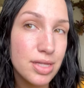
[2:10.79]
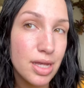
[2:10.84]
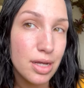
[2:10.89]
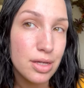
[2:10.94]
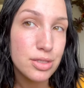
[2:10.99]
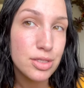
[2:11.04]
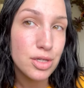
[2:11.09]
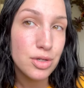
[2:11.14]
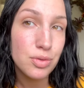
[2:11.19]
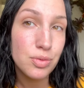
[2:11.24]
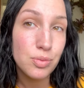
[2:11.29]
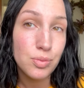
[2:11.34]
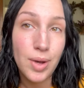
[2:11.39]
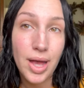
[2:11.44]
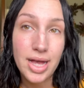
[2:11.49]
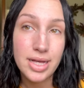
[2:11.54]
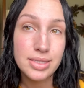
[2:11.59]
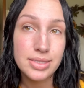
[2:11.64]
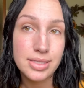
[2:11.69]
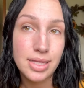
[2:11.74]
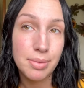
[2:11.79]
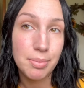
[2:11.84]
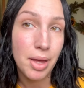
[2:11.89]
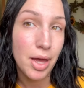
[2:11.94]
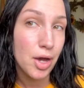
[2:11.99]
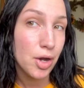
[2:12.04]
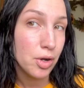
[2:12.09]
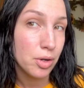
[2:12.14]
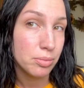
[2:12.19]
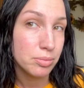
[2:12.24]
I also waxed them
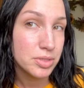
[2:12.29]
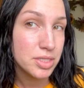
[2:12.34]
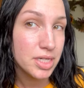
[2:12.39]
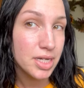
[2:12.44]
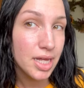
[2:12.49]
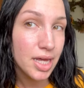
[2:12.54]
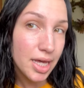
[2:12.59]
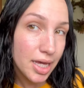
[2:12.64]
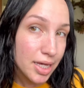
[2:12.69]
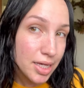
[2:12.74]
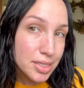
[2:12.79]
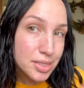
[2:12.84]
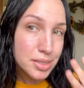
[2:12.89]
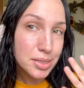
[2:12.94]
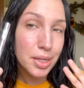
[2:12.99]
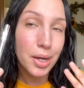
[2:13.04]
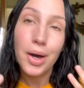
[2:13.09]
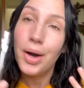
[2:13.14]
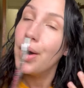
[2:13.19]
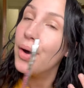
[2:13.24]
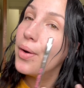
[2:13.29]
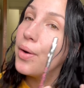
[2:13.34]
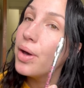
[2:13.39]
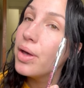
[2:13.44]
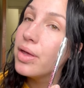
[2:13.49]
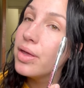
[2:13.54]
at home today, so